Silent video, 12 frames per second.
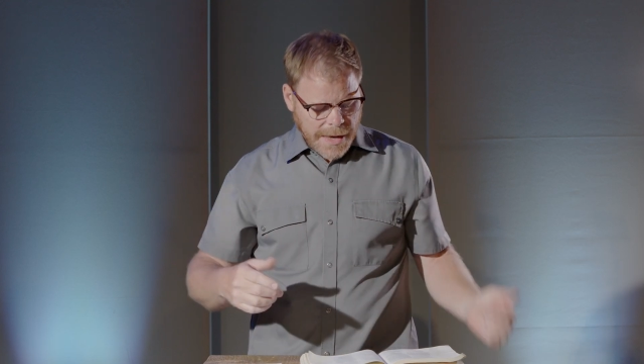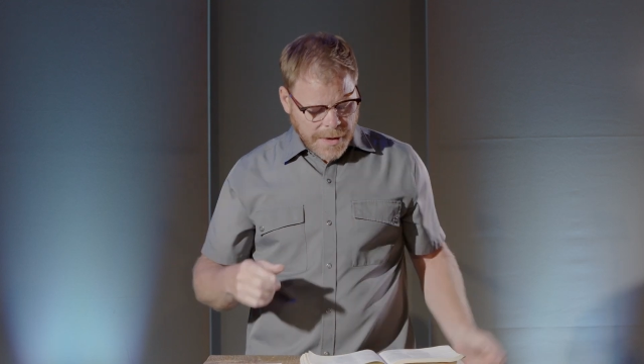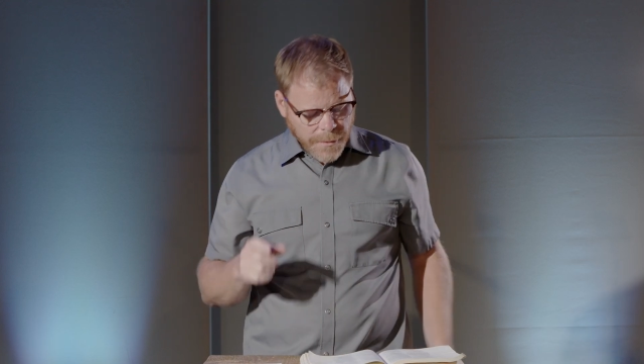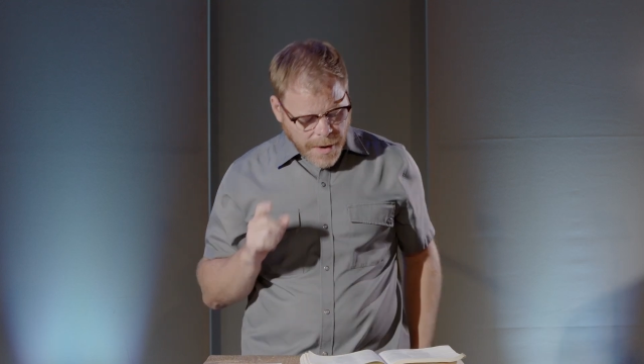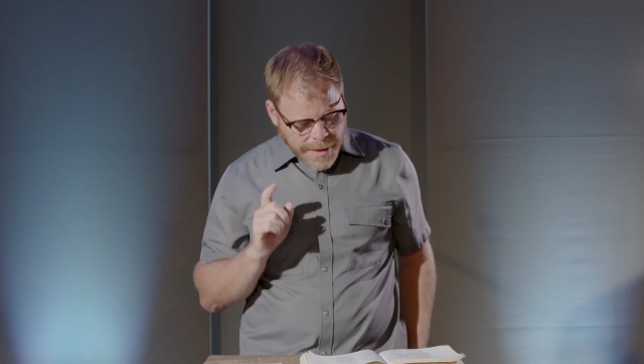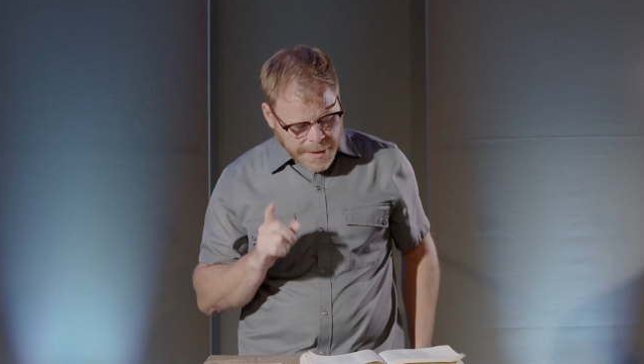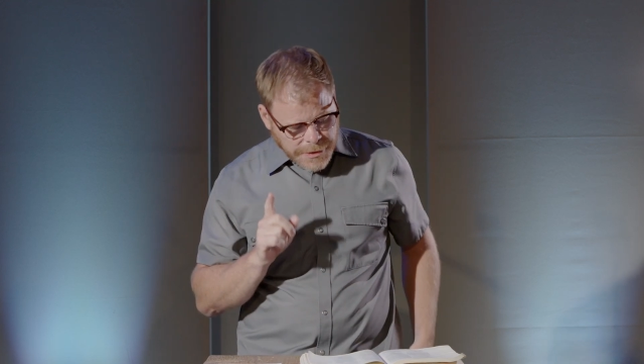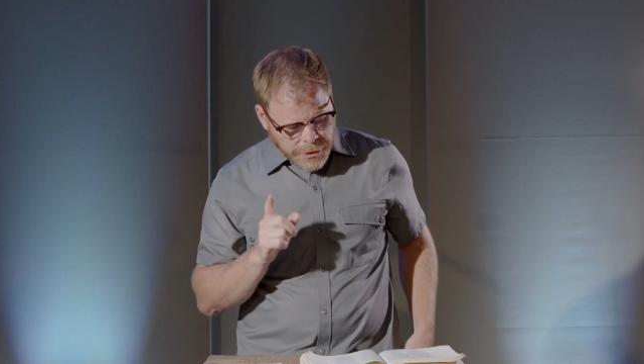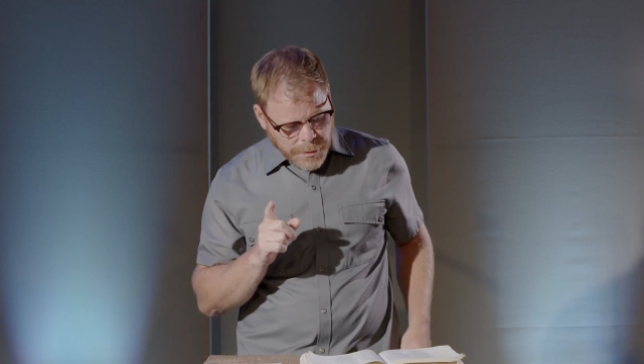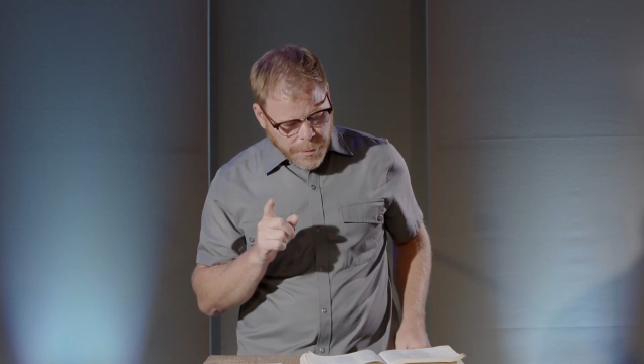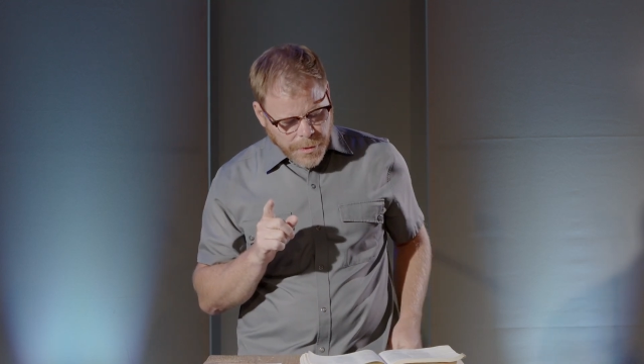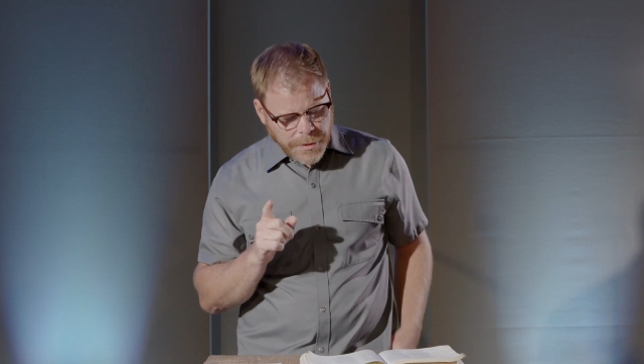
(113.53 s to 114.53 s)
And why that's
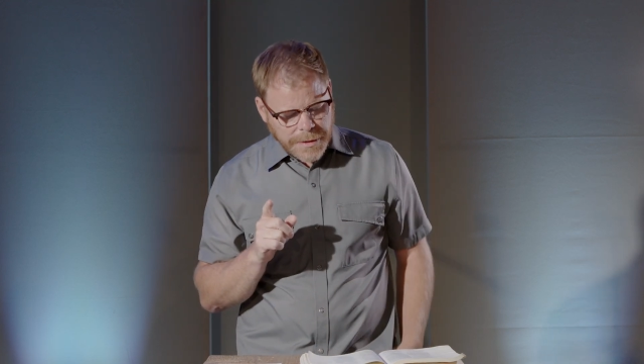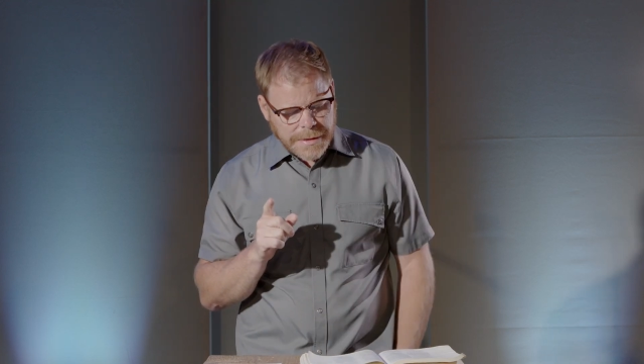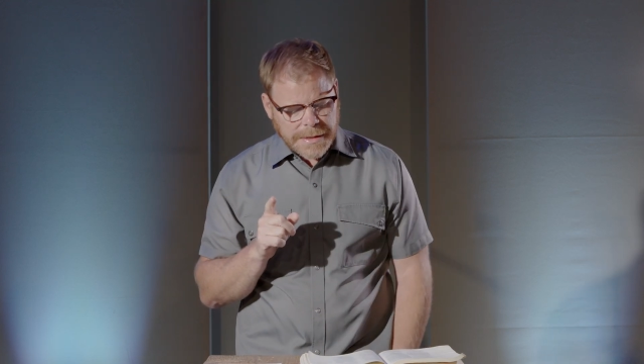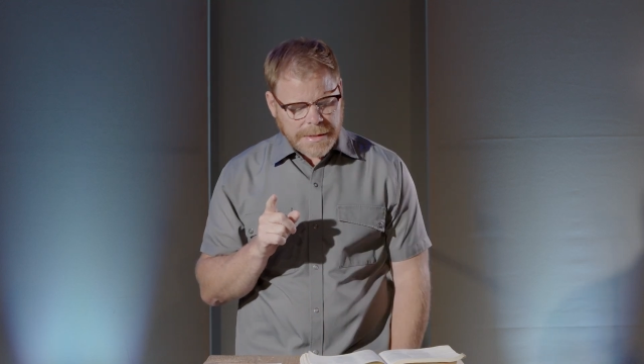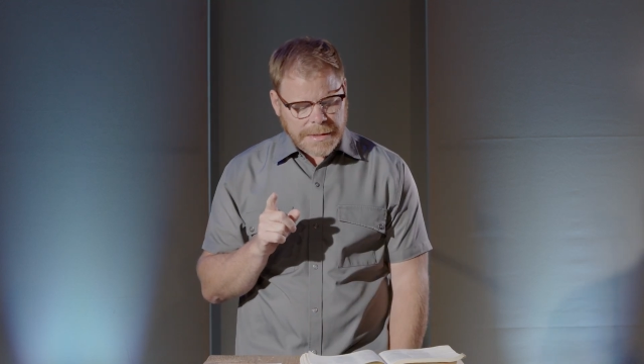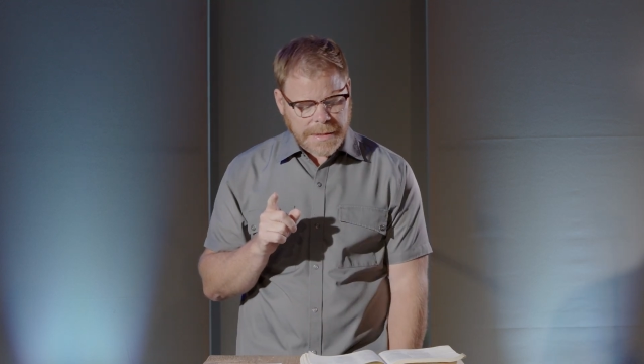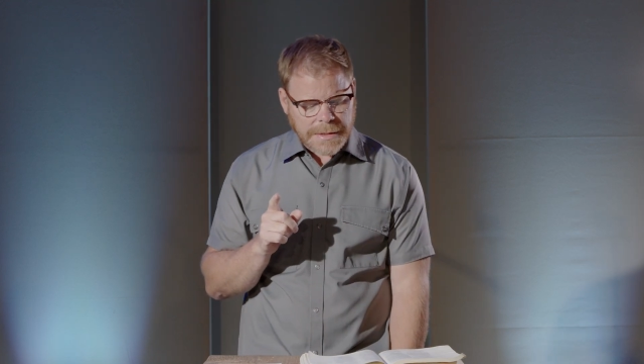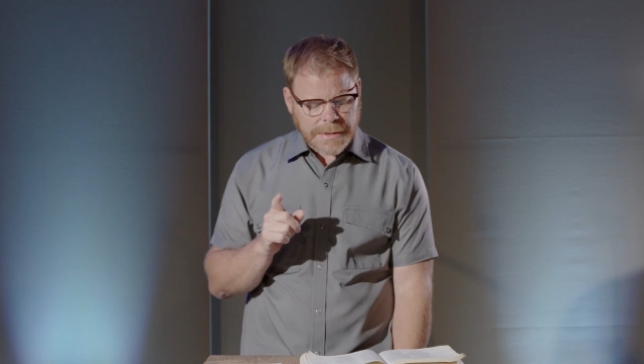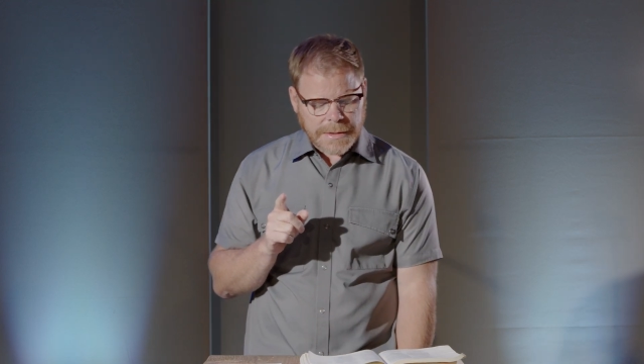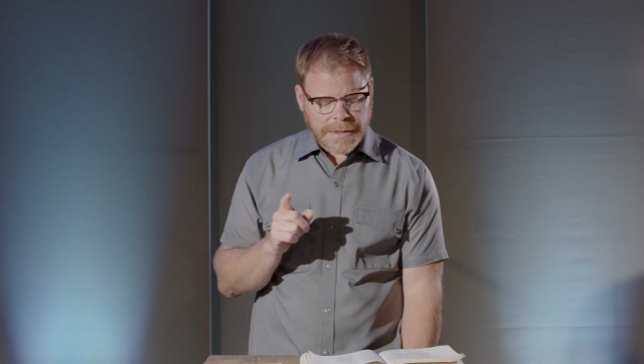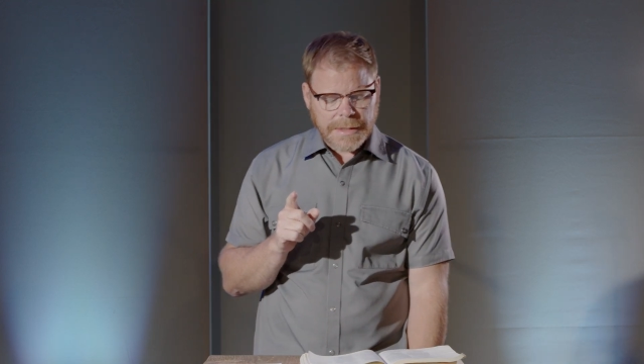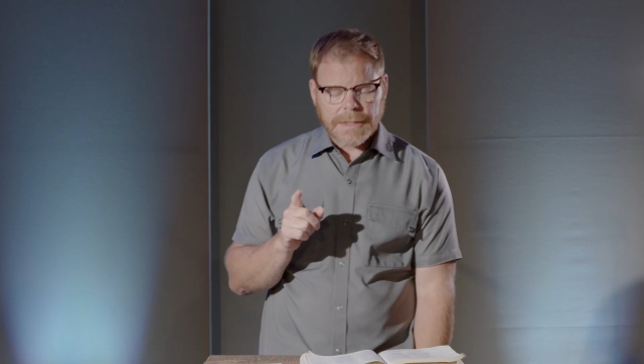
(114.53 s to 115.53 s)
so important is listen
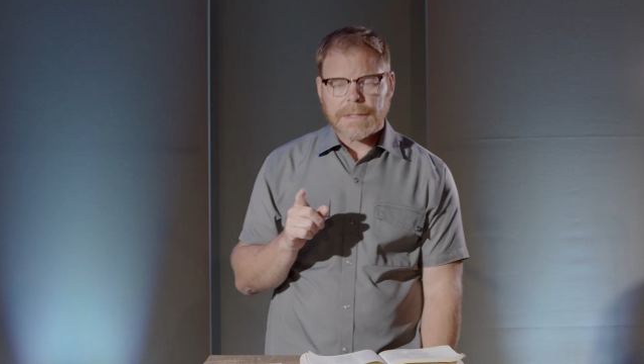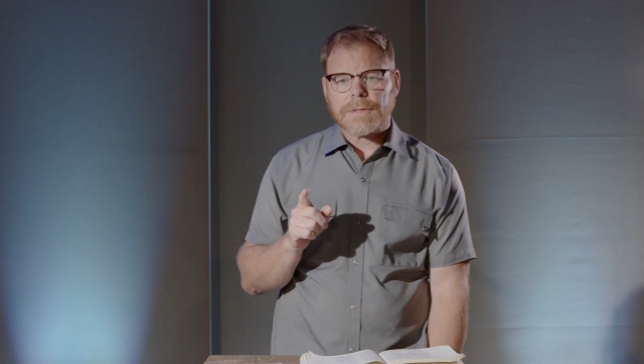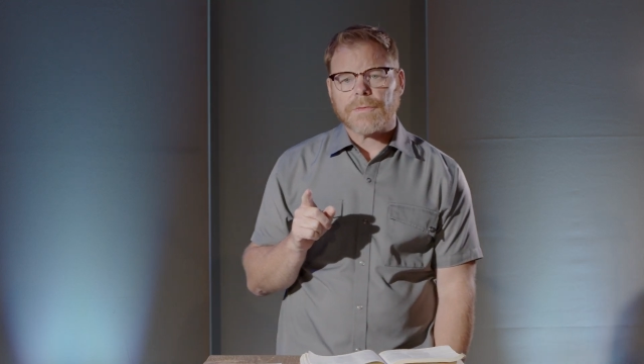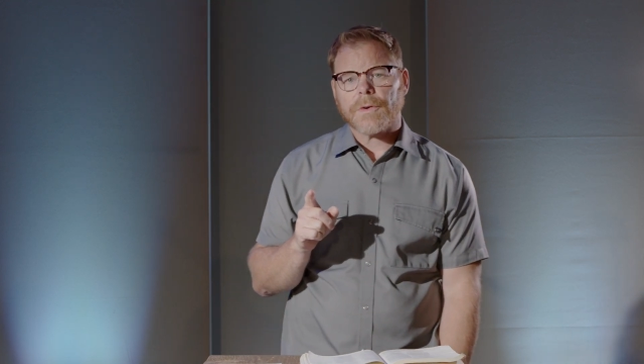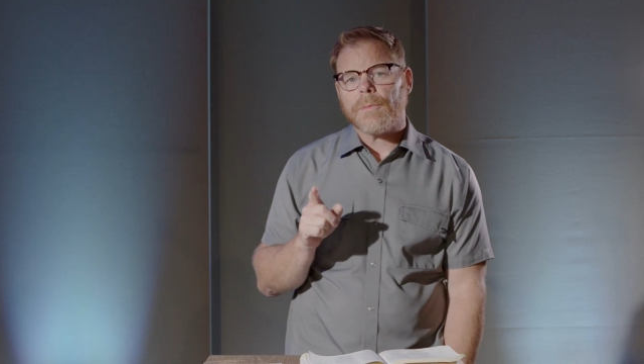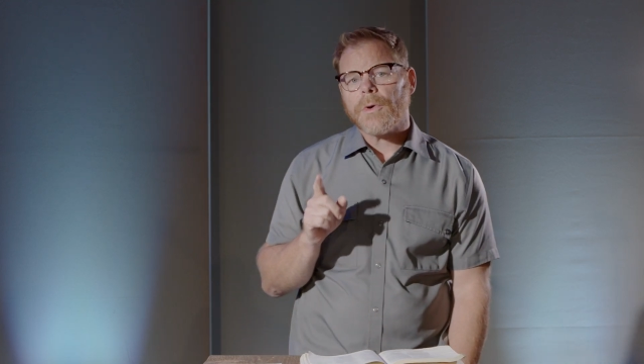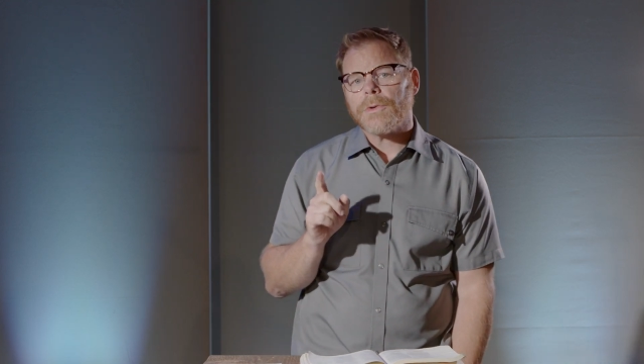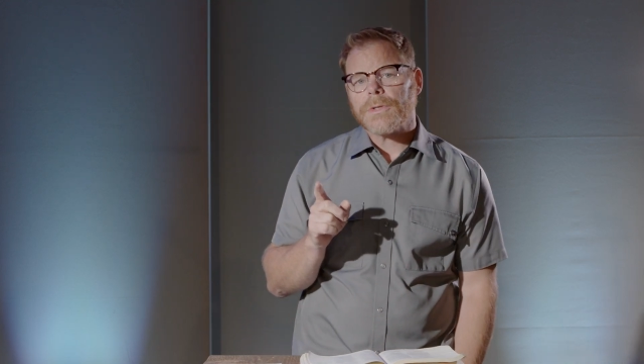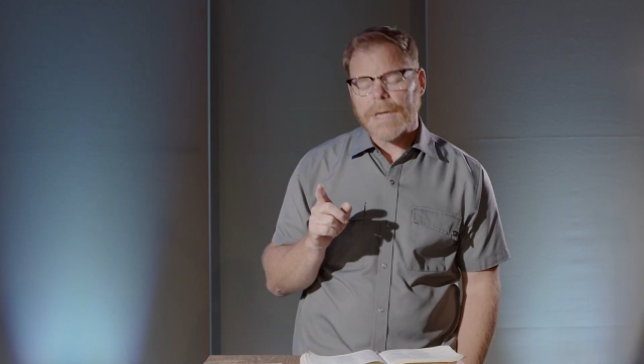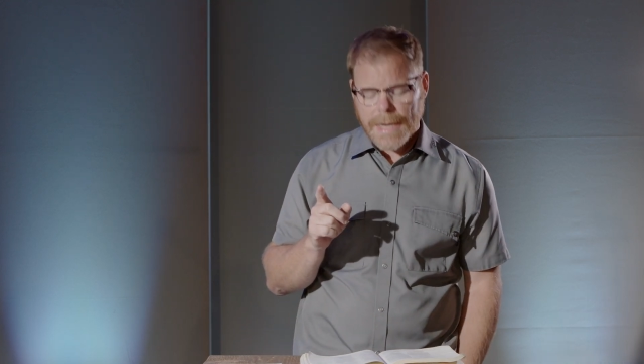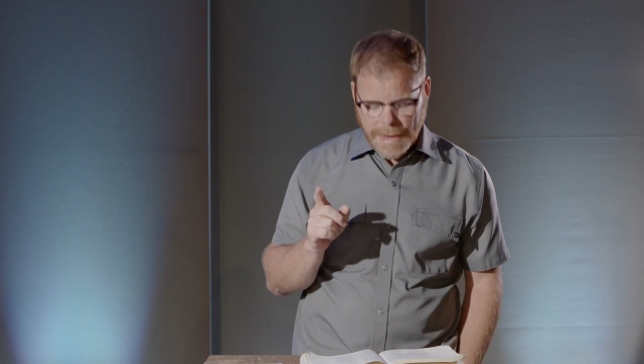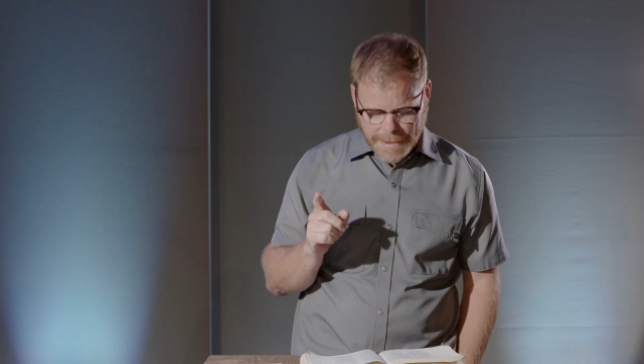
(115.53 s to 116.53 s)
to this from
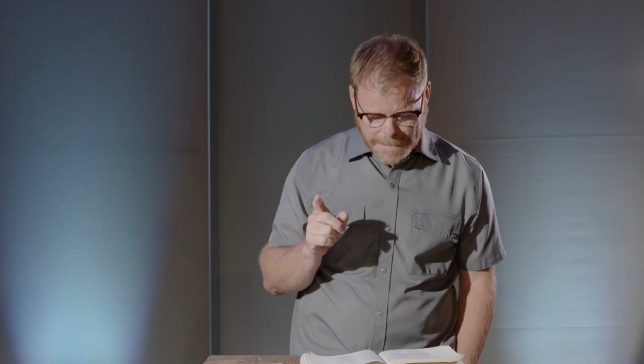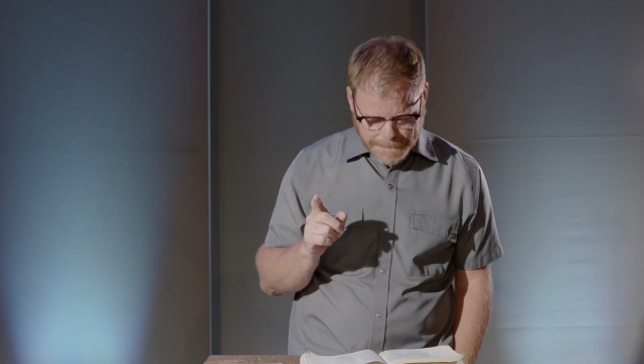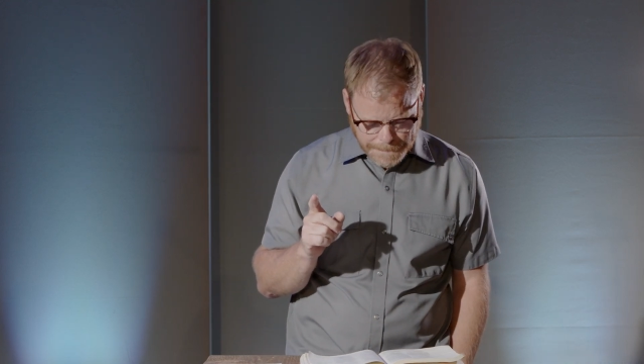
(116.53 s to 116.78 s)
Hosea